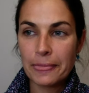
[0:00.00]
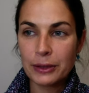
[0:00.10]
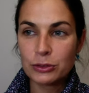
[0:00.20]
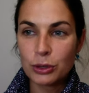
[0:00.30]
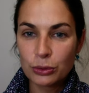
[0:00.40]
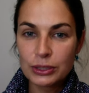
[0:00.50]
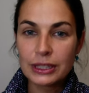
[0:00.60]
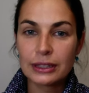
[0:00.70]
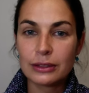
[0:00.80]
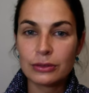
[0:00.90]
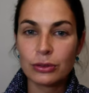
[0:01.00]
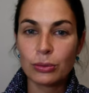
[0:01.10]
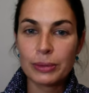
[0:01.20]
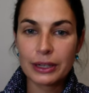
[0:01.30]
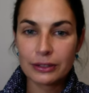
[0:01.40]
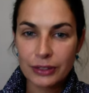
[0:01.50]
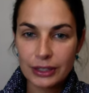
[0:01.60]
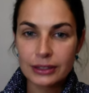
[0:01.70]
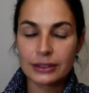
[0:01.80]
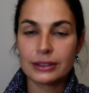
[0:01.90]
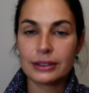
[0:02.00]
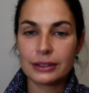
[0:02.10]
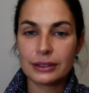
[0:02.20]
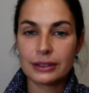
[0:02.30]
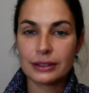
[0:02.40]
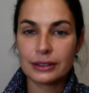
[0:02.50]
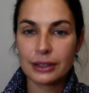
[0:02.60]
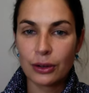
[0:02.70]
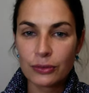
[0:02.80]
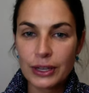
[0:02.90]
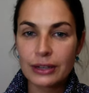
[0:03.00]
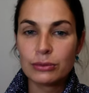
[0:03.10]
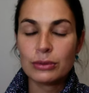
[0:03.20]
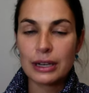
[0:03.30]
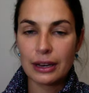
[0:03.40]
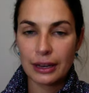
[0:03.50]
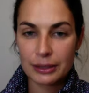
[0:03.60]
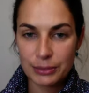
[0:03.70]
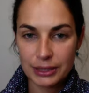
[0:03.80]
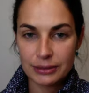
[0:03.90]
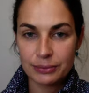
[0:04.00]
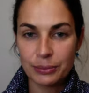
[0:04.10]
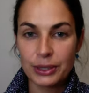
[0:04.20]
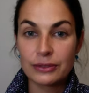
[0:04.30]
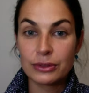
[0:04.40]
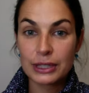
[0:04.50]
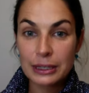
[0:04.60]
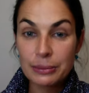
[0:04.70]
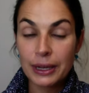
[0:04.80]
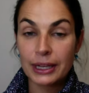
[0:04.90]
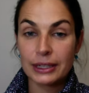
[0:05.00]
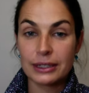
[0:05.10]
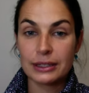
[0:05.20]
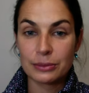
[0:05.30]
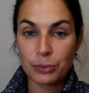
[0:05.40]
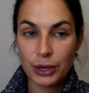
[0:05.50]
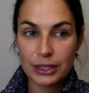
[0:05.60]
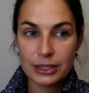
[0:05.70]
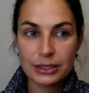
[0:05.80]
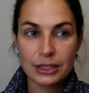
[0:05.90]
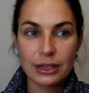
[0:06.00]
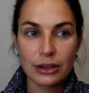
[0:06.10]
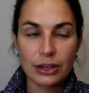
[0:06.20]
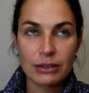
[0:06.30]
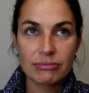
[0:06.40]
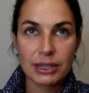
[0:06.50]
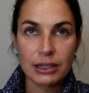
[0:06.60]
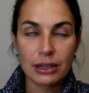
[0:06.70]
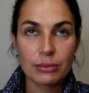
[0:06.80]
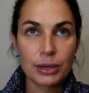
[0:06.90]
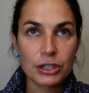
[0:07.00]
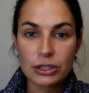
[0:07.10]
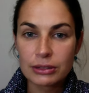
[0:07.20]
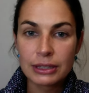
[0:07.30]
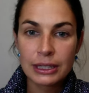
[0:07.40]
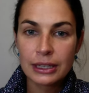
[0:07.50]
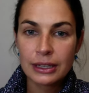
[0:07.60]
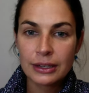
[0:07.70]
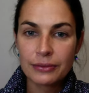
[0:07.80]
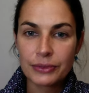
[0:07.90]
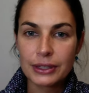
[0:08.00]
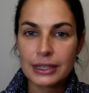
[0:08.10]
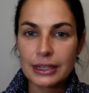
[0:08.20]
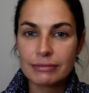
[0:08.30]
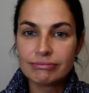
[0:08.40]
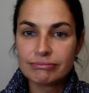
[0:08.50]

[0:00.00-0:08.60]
don't get the full benefit of that realignment. But if you keep at it and practicing, and I imagine that they